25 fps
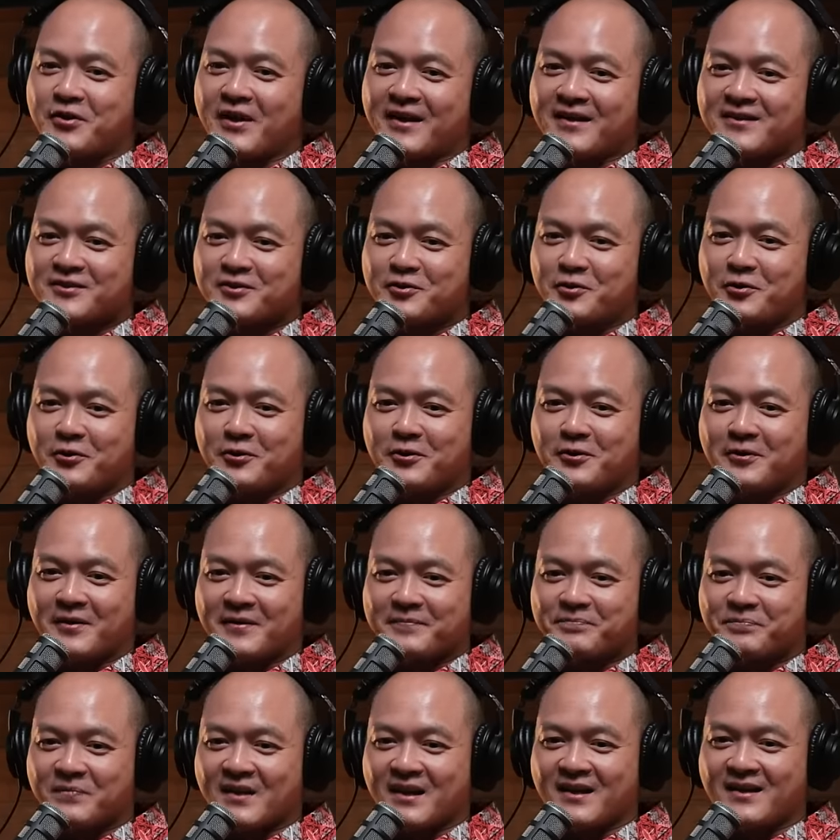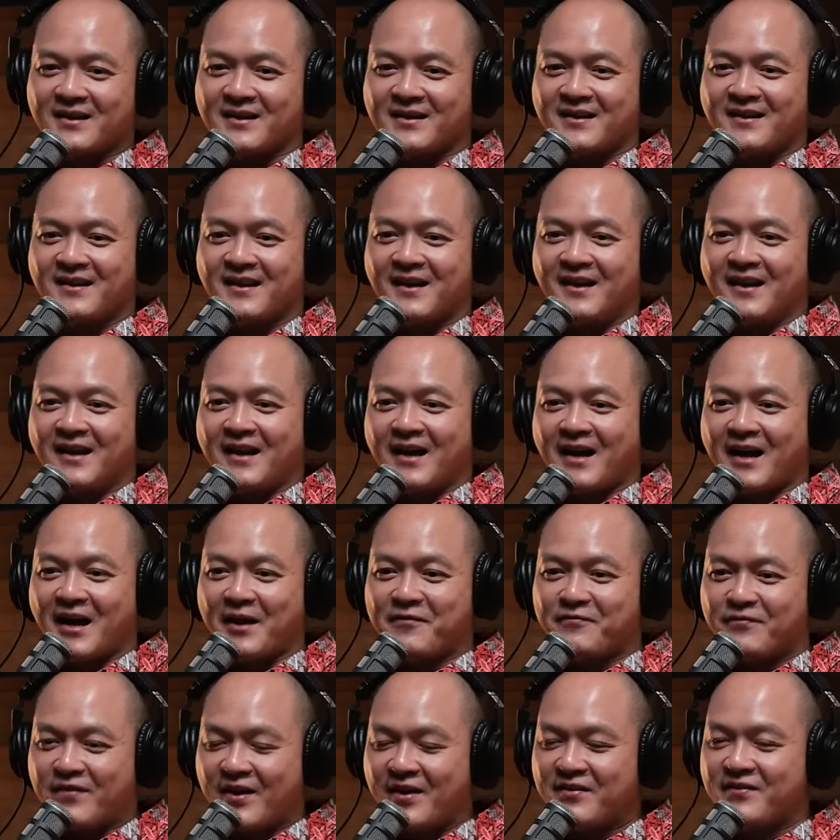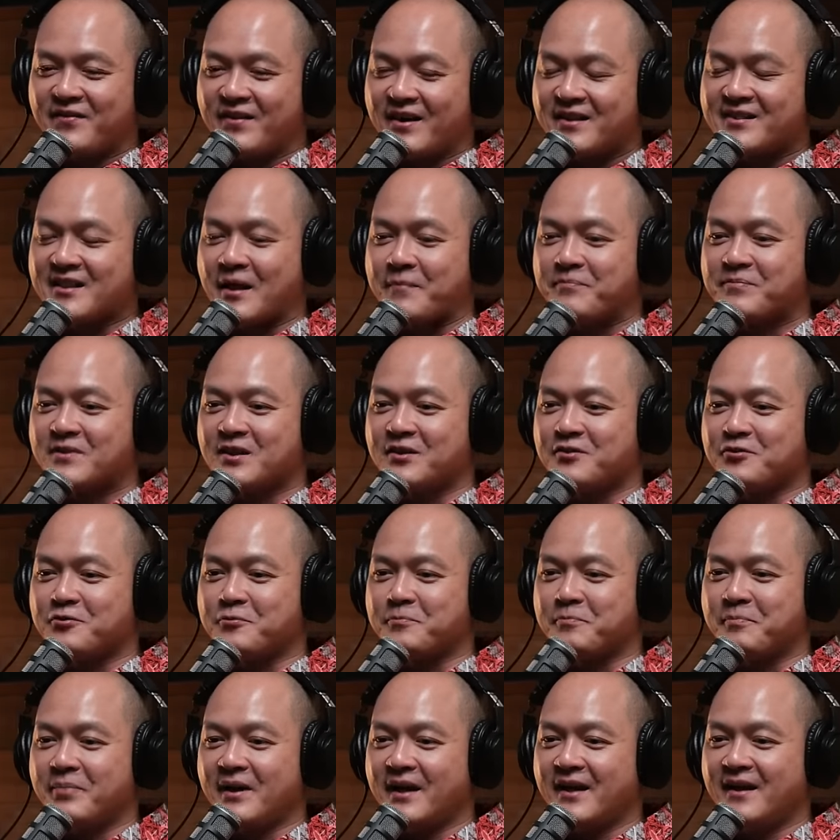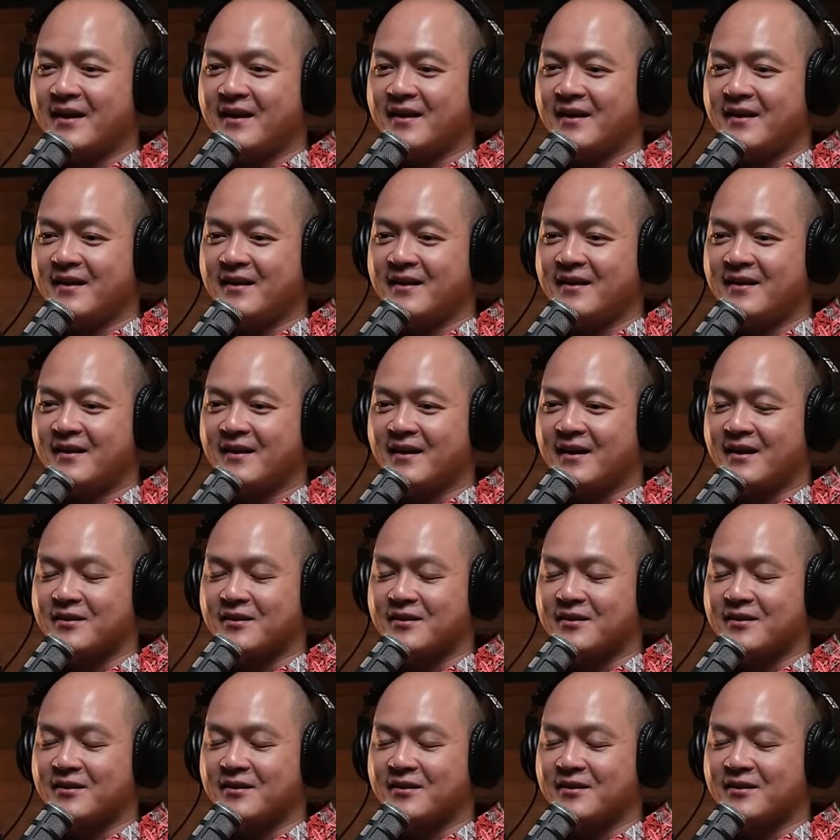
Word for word: okay, so I'm very, very tempted to play,